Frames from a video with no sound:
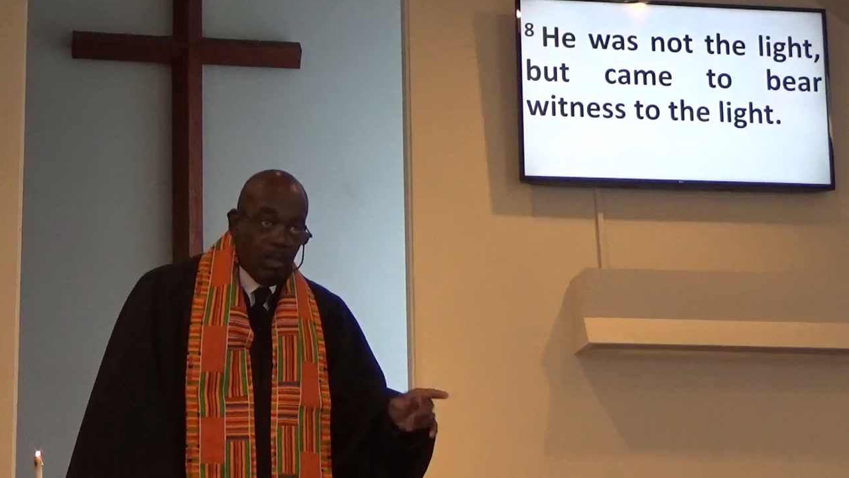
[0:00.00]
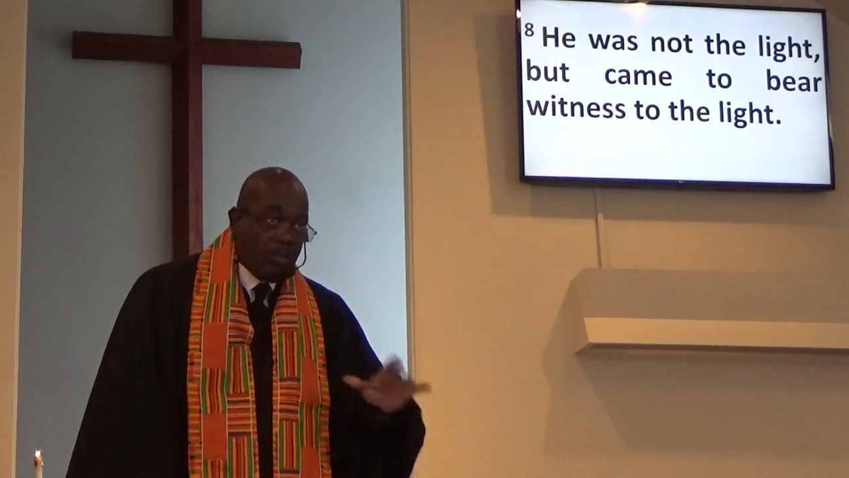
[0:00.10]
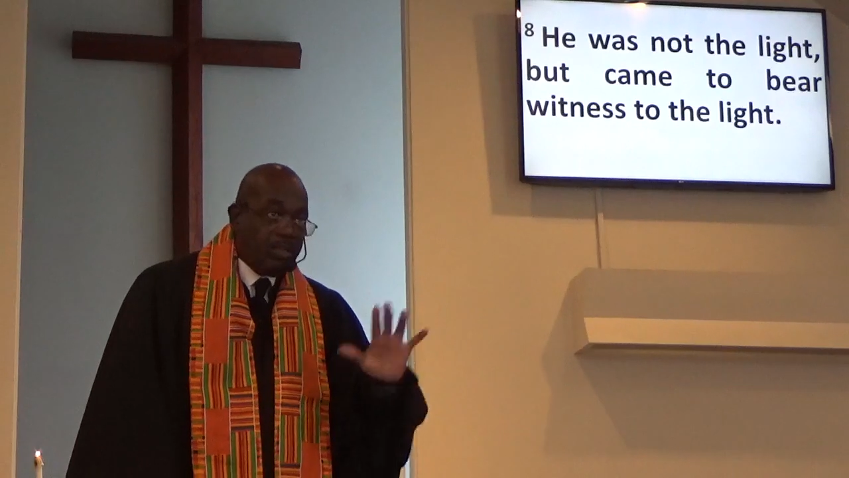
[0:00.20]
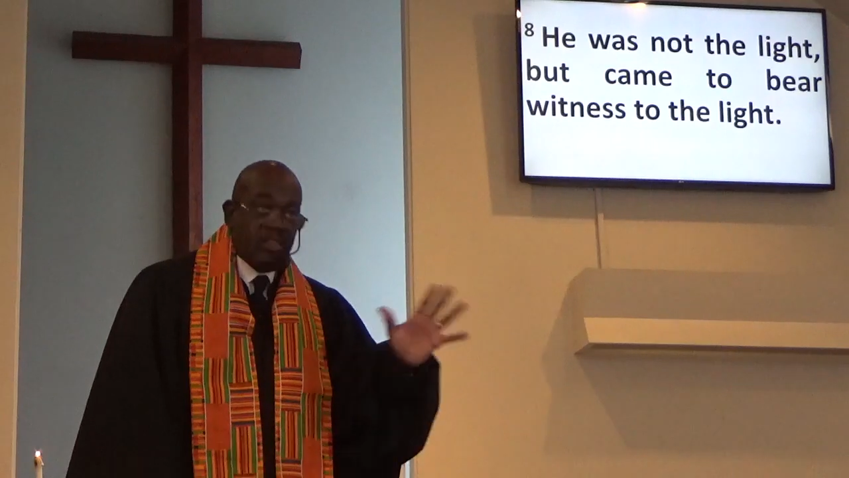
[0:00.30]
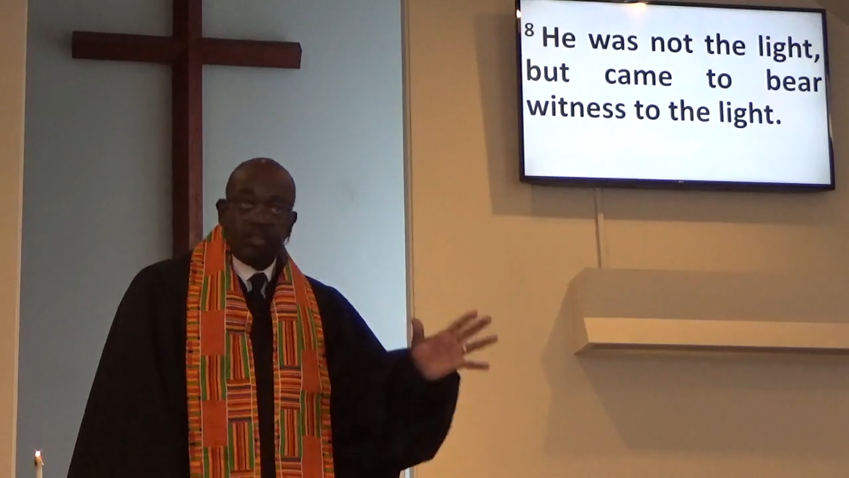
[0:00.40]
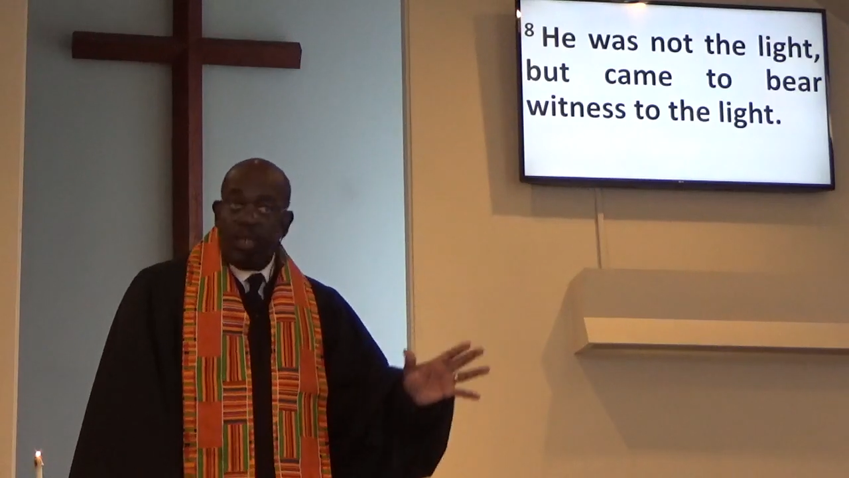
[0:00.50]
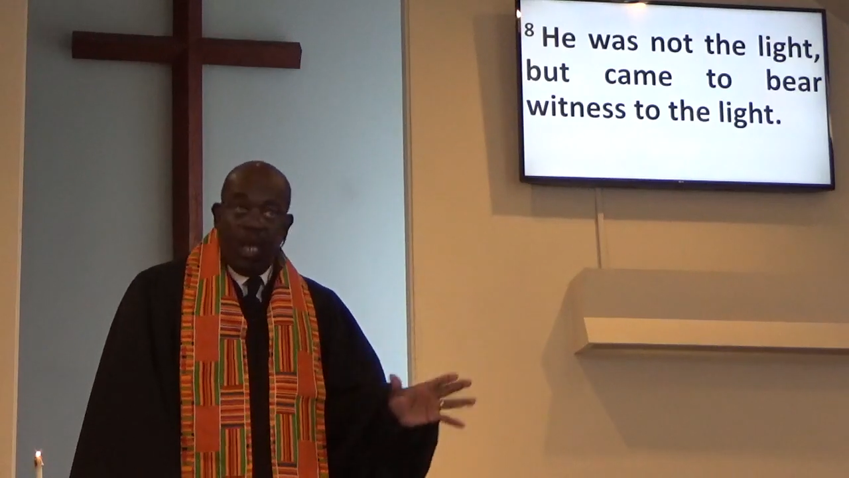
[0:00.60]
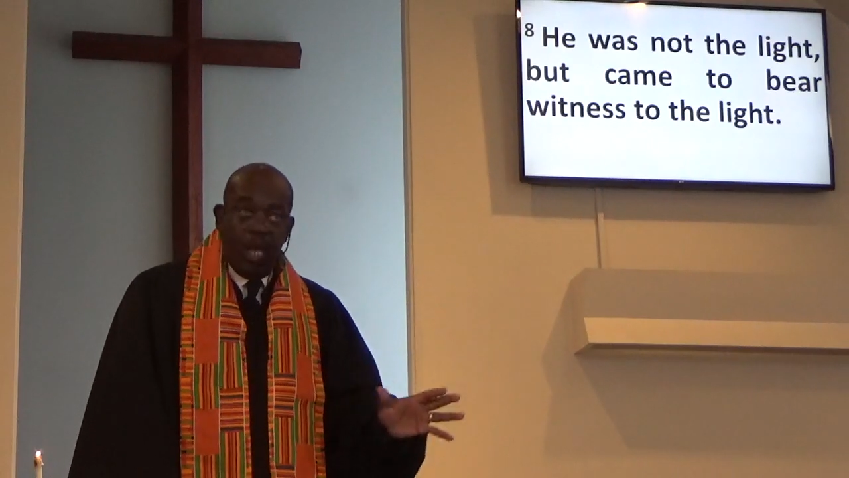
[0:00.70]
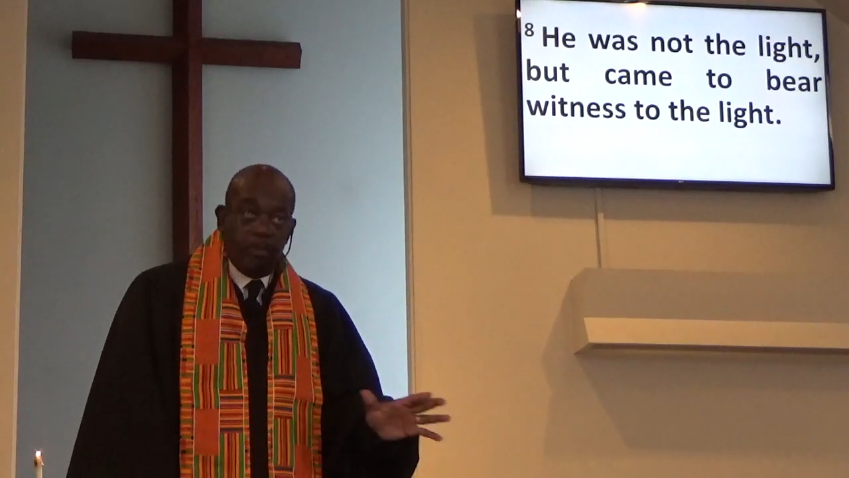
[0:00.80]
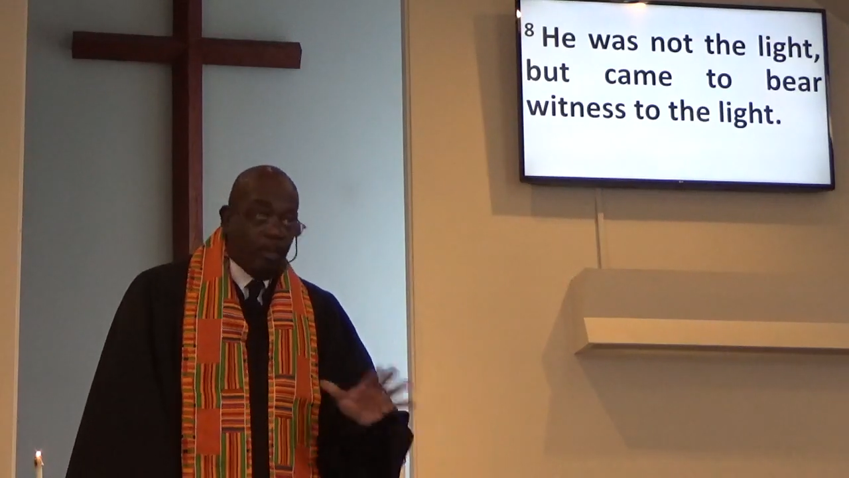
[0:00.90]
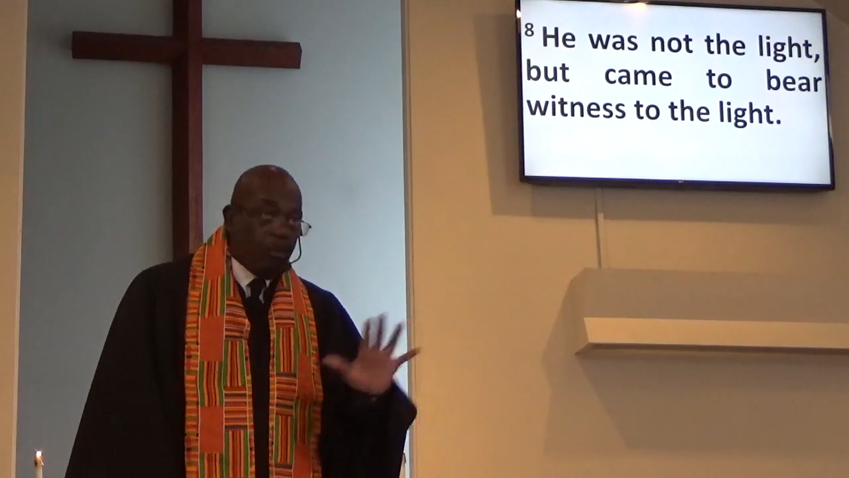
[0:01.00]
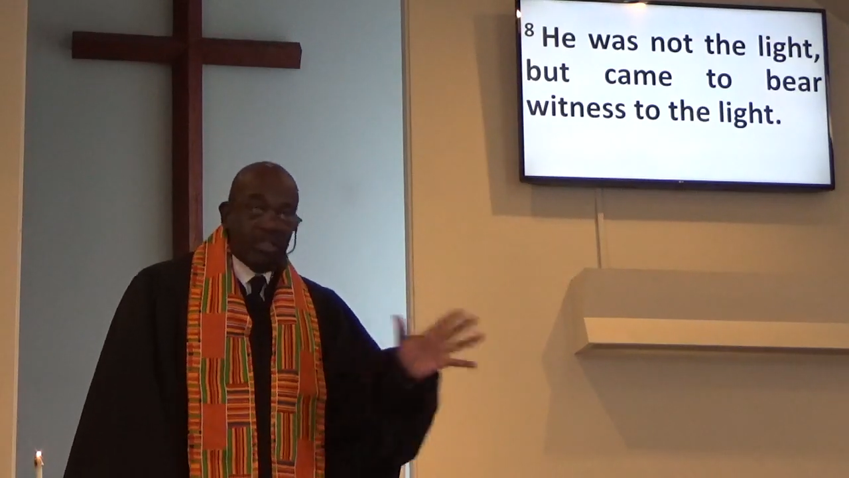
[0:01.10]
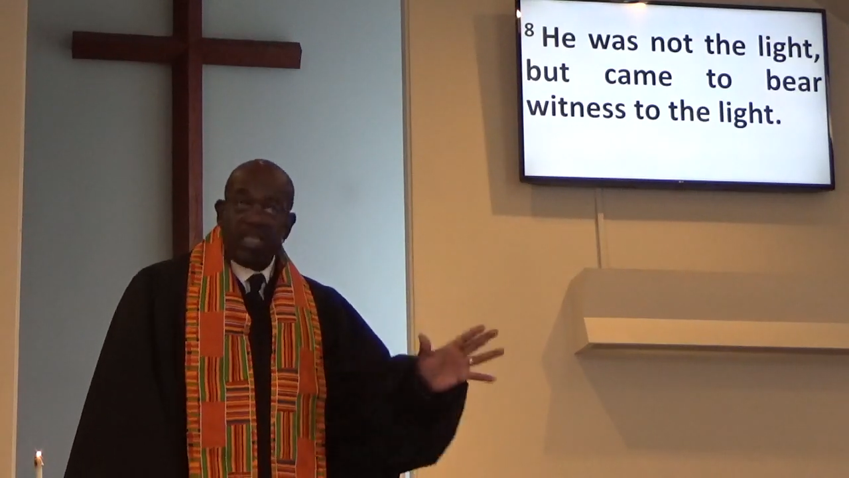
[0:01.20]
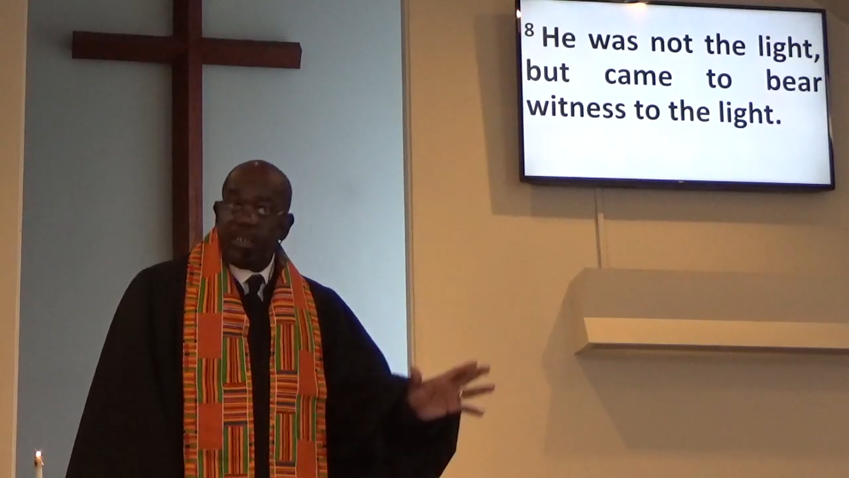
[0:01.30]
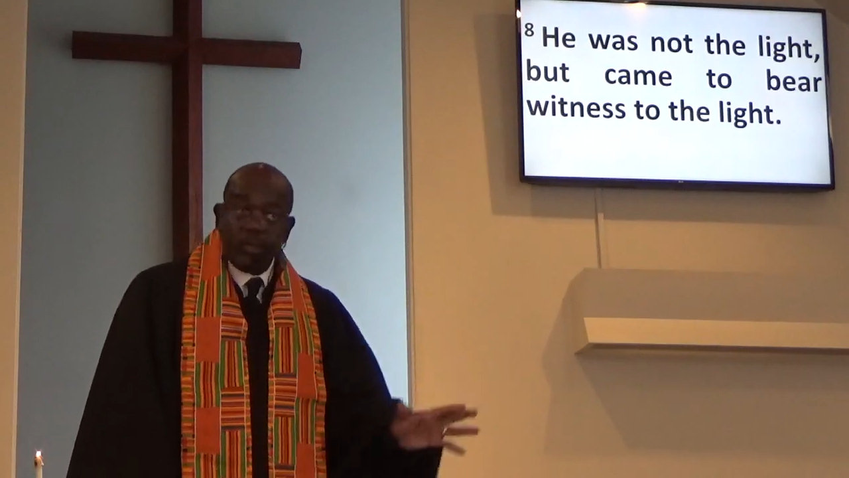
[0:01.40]
or their job or
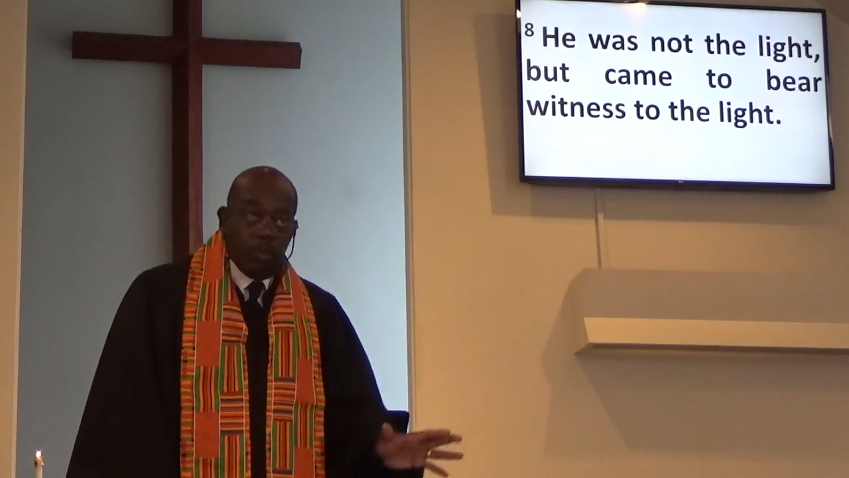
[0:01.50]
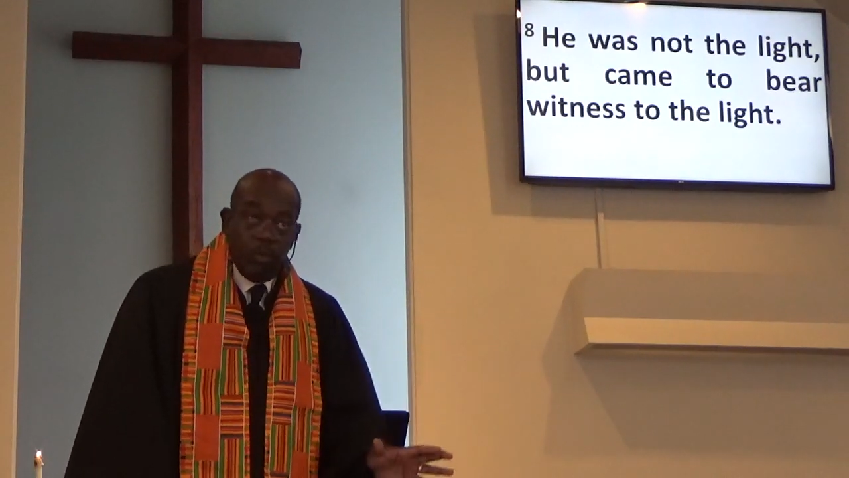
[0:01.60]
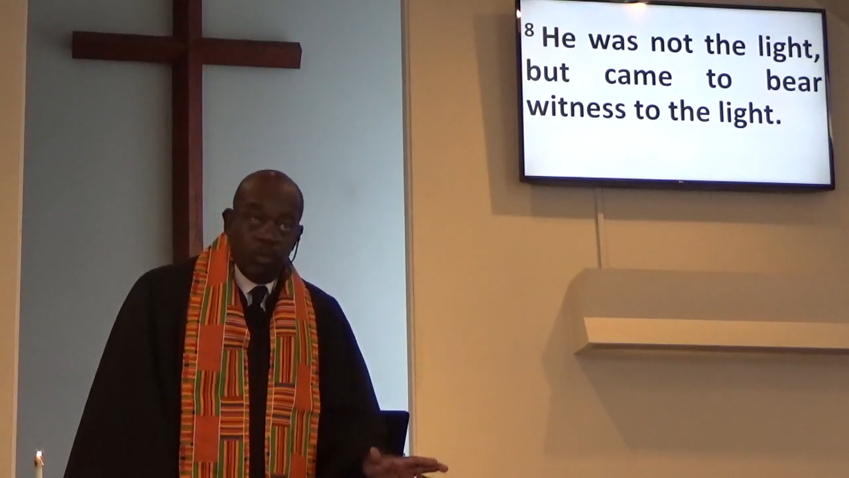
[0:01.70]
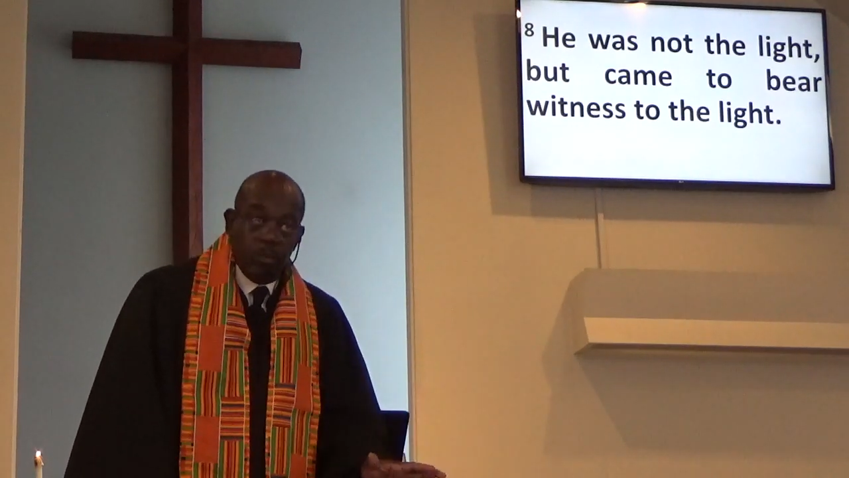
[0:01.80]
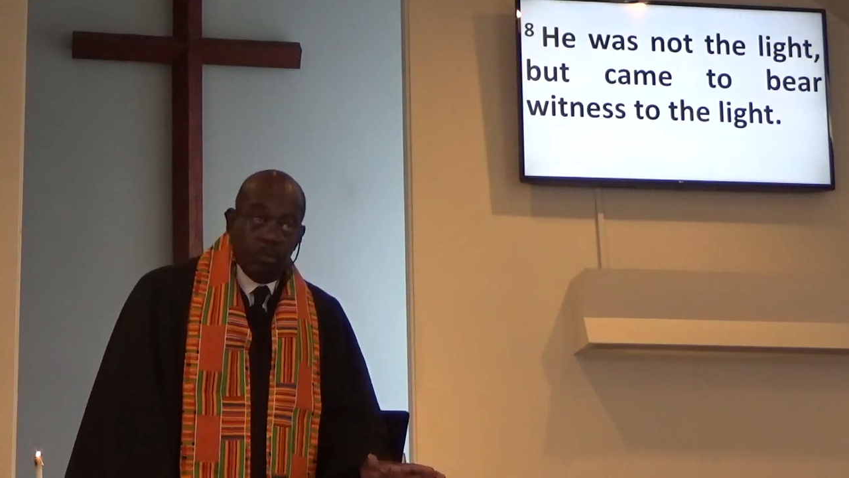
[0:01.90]
what they do.